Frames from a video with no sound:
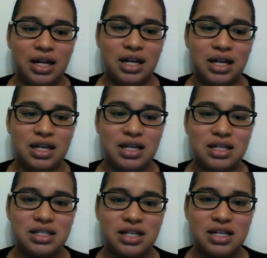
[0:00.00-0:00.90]

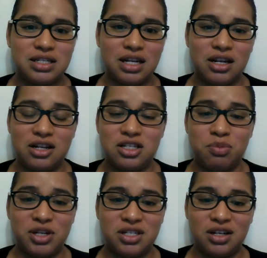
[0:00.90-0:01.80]
He states that that's
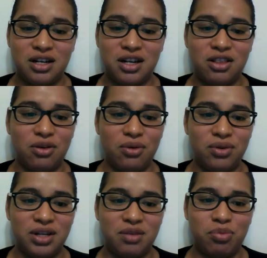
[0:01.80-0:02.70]
basically the
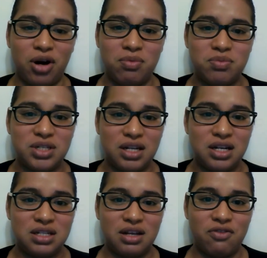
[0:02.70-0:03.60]
only problems that
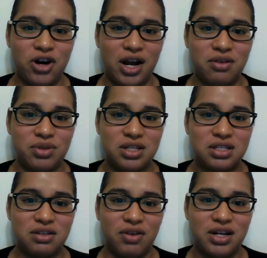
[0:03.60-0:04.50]
he's ever had with
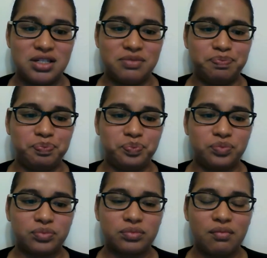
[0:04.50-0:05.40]
this device.
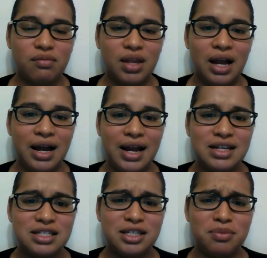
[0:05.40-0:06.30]
I
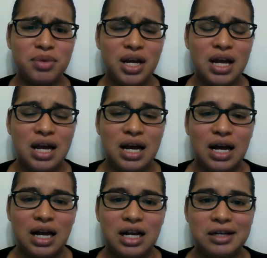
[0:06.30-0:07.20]
asked him,
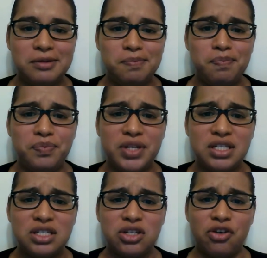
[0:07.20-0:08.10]

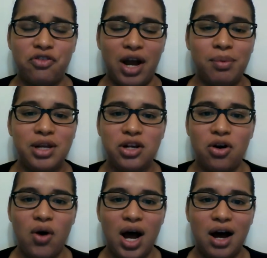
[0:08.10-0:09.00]
does your family
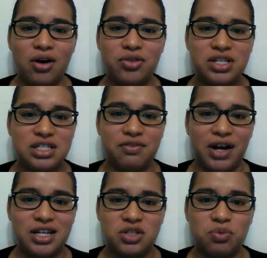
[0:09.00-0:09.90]
know how this
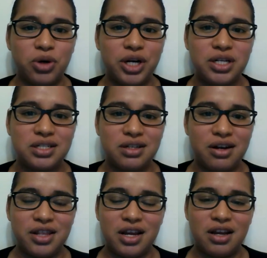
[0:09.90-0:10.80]
device works?
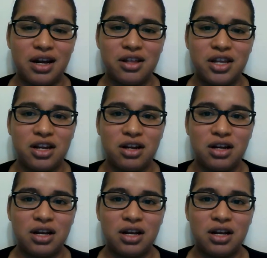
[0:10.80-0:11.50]
Are they